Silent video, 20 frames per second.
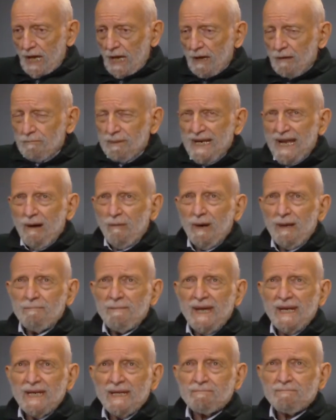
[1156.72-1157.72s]
But now what
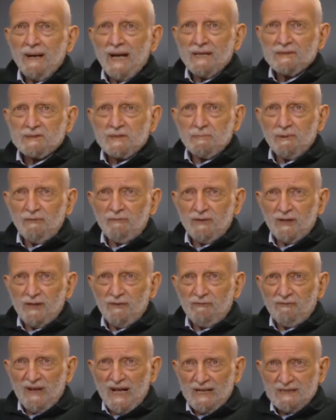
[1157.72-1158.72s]
made it possible for the
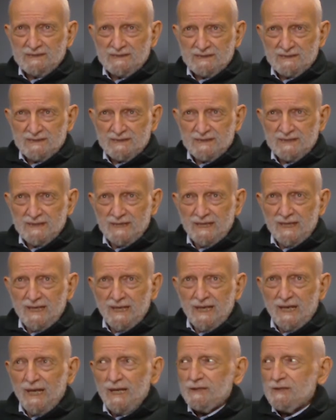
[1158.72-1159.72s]
foxes
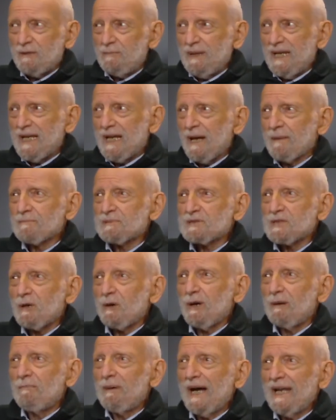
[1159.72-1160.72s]
to become so
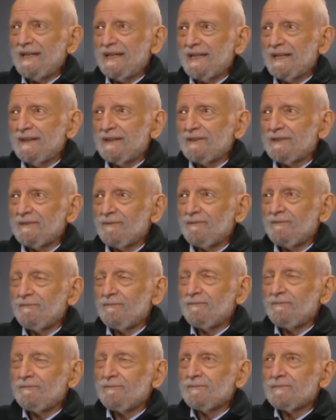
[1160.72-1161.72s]
abundant
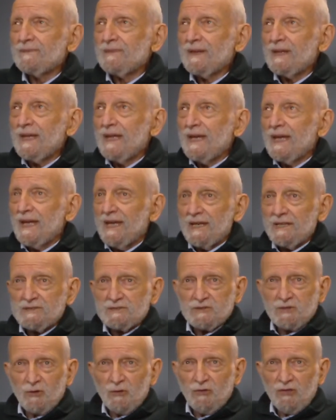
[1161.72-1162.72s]
is
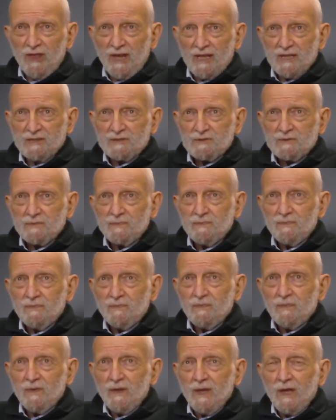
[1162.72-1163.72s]
two things.
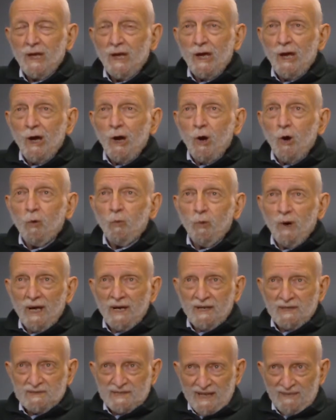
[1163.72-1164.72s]
One
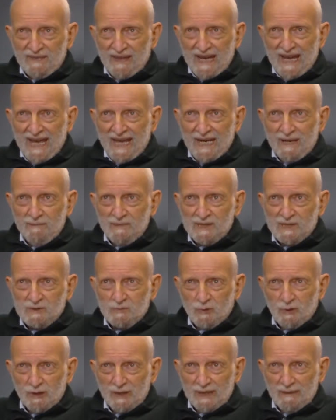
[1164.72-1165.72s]
is that their enemies
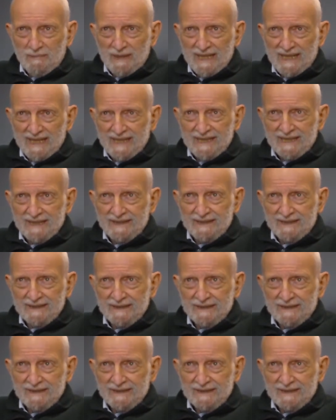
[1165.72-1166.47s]
were eliminated,